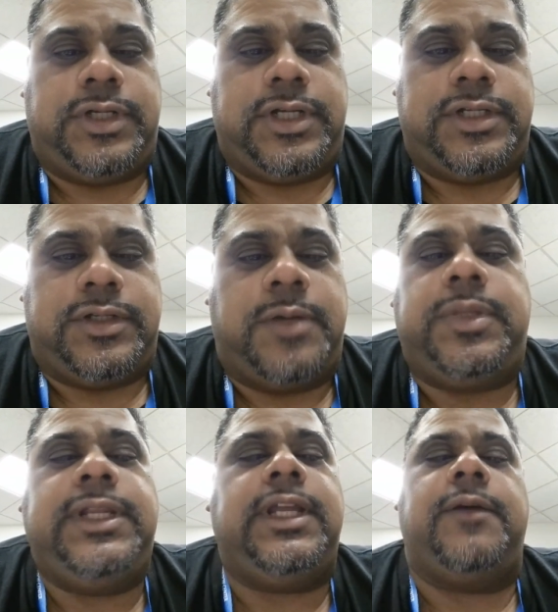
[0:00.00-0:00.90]

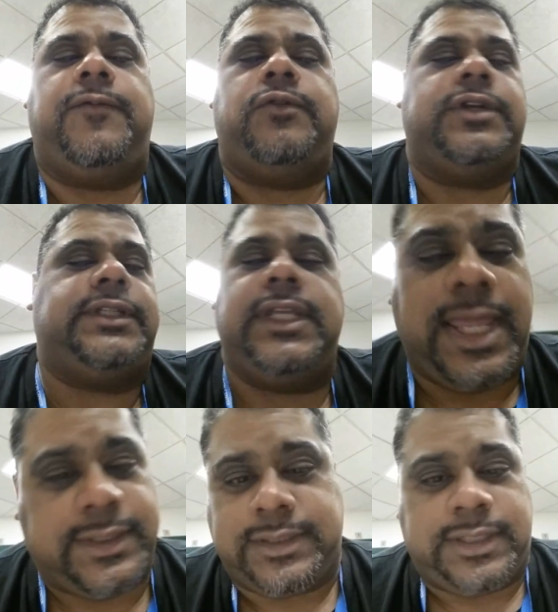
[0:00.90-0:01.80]
completely come forward and say,
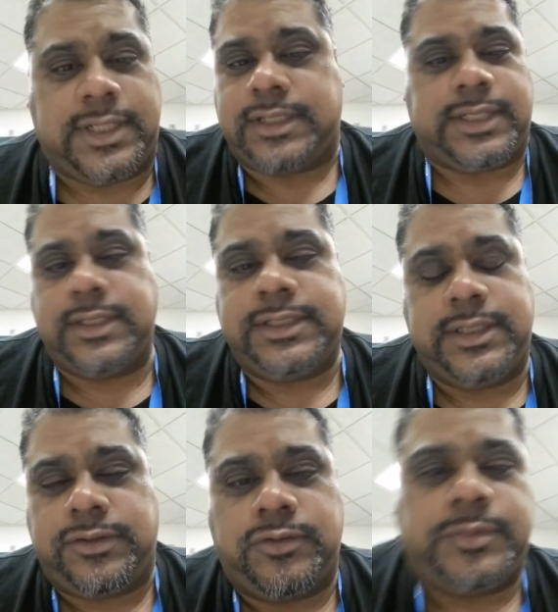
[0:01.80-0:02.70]
yes, I did these
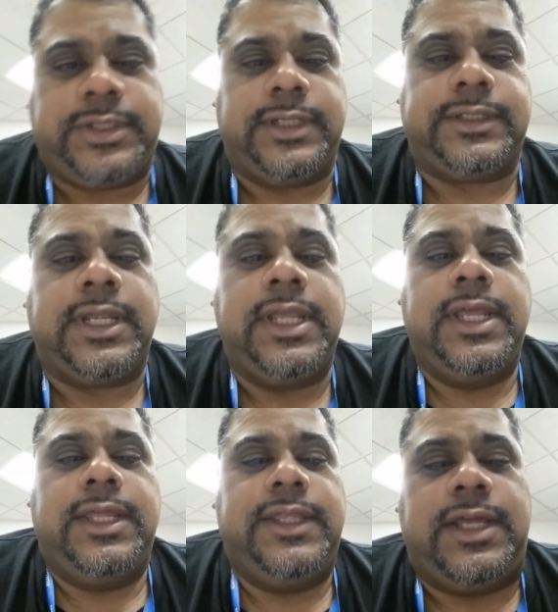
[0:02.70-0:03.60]
horrible things.
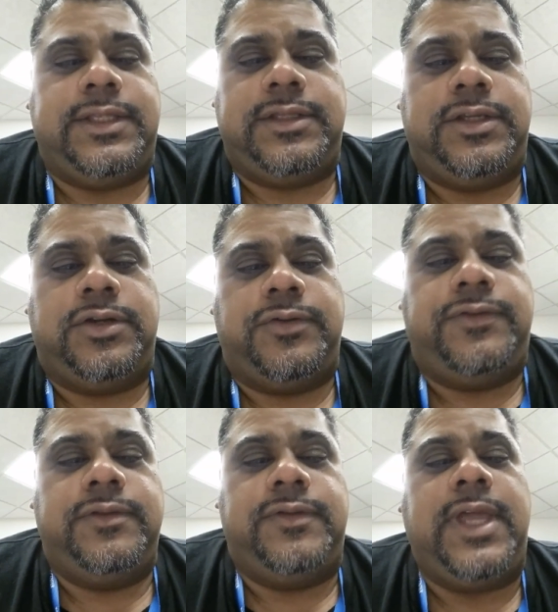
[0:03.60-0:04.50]

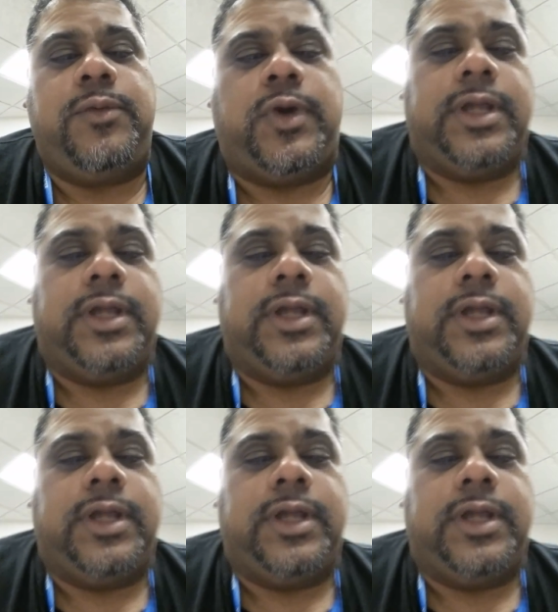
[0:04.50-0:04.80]
Then what?